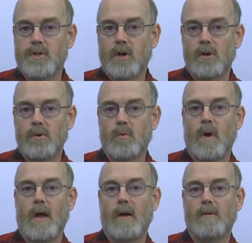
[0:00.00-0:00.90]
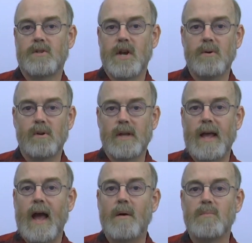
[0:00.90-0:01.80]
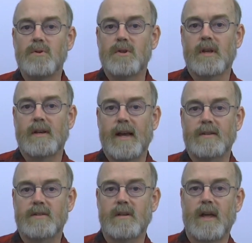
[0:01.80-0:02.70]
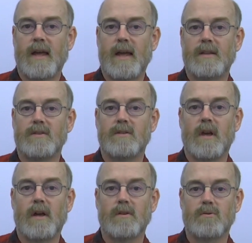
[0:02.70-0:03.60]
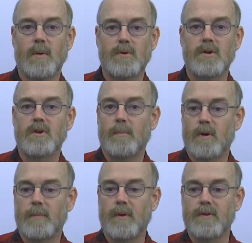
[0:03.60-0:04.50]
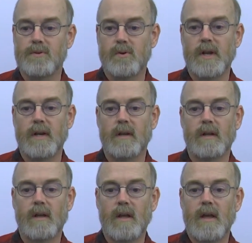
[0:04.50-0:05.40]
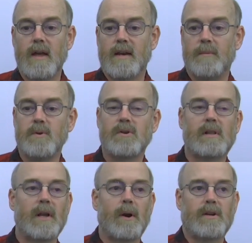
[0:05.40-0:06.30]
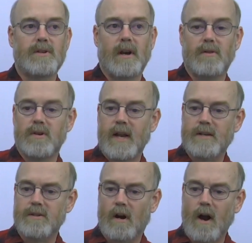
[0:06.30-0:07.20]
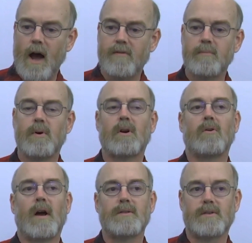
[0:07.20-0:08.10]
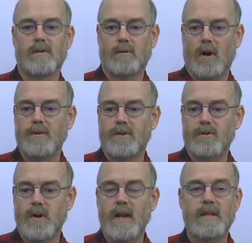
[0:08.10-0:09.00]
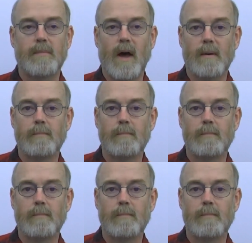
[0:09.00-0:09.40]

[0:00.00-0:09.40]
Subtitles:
you generally how music, text, and scriptures are put up on the screen. Now, music lyrics and other texts are often put across the screen at the bottom,